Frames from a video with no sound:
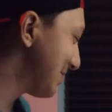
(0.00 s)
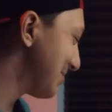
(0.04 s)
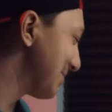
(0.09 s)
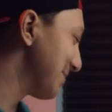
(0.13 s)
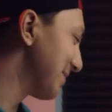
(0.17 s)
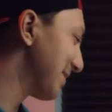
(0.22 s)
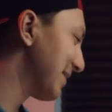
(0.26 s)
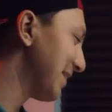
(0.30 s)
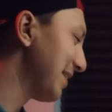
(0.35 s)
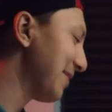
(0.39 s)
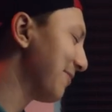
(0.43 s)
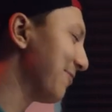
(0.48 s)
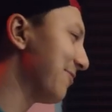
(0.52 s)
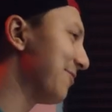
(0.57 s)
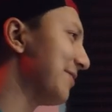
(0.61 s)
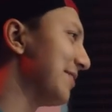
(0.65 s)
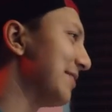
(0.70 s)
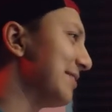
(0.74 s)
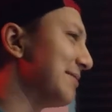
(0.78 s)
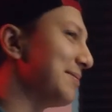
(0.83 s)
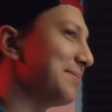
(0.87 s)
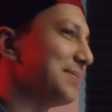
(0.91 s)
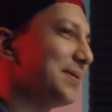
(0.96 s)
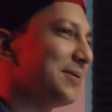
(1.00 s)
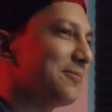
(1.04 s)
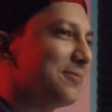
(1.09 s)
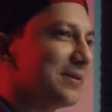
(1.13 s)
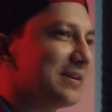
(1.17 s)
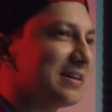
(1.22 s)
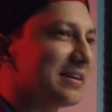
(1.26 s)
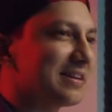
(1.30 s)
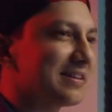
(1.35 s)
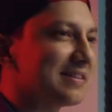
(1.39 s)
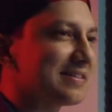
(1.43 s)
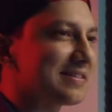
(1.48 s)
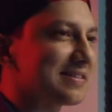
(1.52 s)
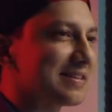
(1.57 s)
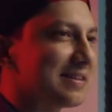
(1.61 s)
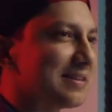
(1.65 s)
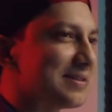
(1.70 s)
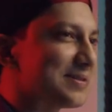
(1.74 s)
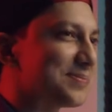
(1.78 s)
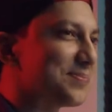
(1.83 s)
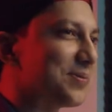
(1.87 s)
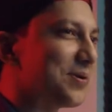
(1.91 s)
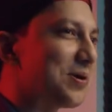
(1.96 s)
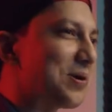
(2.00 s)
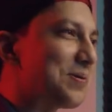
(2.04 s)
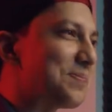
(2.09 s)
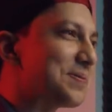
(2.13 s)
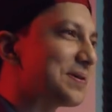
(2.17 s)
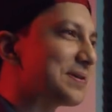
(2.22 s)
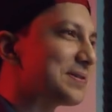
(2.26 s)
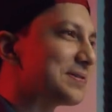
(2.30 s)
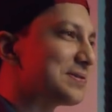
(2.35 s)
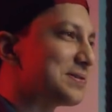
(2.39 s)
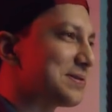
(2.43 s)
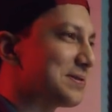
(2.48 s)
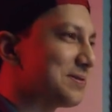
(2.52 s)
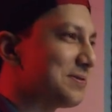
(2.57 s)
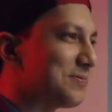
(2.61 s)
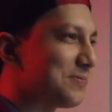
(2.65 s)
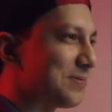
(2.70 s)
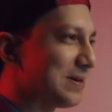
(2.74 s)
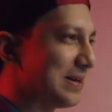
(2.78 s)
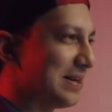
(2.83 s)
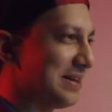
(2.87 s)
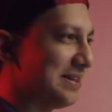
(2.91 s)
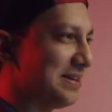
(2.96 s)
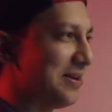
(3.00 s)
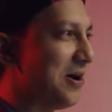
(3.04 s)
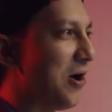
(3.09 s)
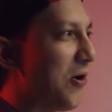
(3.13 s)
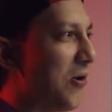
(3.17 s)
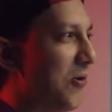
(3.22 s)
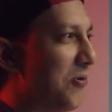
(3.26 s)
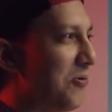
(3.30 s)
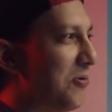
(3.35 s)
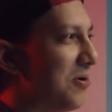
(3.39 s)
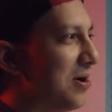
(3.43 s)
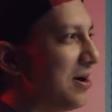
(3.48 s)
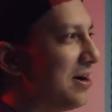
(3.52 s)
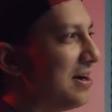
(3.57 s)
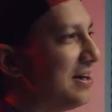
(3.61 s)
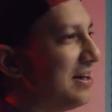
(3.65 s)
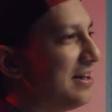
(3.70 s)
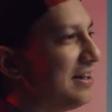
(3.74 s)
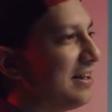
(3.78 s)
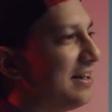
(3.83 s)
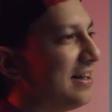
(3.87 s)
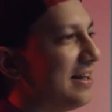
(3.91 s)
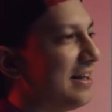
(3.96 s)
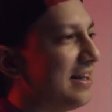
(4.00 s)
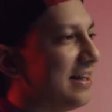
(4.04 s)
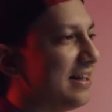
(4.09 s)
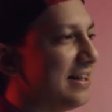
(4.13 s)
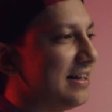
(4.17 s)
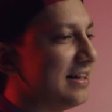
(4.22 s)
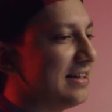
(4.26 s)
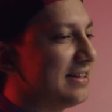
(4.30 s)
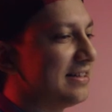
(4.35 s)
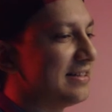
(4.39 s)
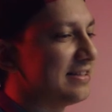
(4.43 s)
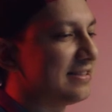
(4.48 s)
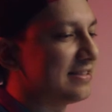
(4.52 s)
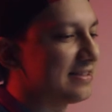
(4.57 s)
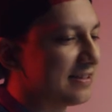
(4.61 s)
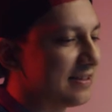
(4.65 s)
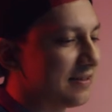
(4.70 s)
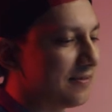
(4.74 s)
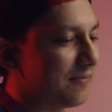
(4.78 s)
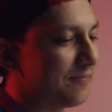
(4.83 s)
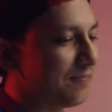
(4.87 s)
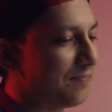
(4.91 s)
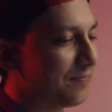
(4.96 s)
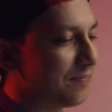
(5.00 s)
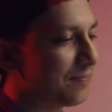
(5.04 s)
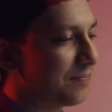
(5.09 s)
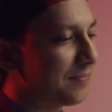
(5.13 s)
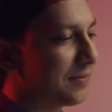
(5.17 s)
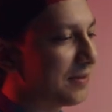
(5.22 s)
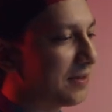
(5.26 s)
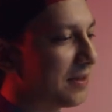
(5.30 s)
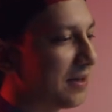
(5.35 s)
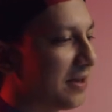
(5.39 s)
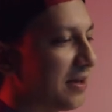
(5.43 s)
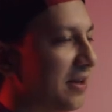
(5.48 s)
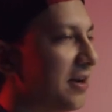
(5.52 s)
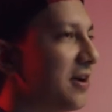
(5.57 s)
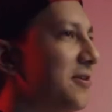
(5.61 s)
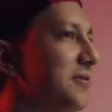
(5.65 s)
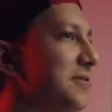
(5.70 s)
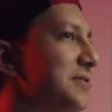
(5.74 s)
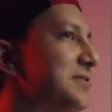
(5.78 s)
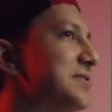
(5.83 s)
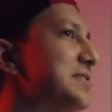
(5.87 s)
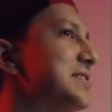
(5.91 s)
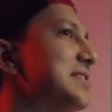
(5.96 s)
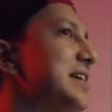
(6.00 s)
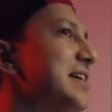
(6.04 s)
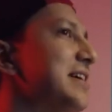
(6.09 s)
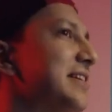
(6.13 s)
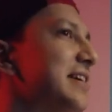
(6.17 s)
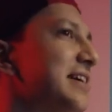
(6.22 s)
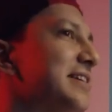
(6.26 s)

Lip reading: to kind of feel a bit ridiculous at this point because I don't really know, and you say